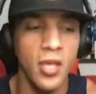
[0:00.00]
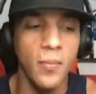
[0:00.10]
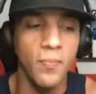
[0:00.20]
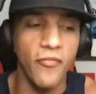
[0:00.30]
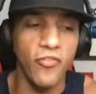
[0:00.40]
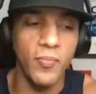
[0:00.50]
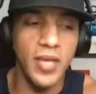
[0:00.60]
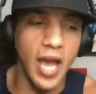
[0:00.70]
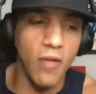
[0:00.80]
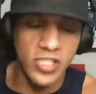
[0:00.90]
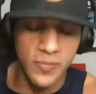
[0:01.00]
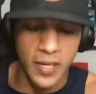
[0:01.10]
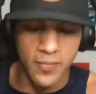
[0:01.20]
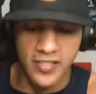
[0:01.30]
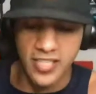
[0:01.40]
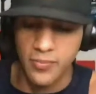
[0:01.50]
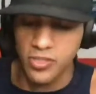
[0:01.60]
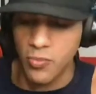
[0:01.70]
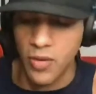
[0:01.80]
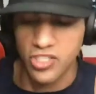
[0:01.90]
But for me, I respect my time so
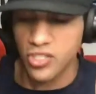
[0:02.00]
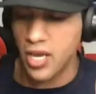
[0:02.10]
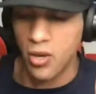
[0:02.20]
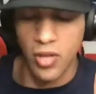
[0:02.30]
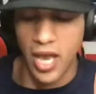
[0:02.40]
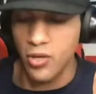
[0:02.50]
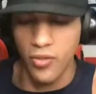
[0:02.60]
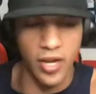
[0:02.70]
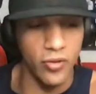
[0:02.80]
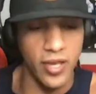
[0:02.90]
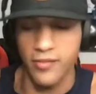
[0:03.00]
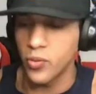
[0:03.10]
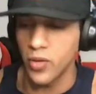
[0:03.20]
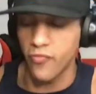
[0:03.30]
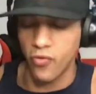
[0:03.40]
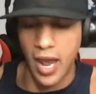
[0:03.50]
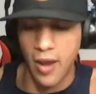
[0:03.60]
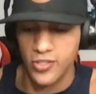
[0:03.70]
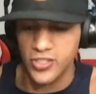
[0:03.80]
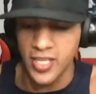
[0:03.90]
much, and I know that I only have 24
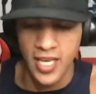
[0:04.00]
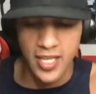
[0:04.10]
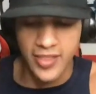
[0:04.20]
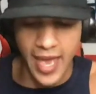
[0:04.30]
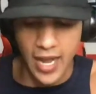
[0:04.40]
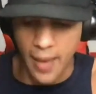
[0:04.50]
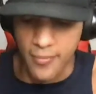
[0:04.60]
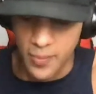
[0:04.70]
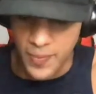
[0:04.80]
hours, that I'm going to be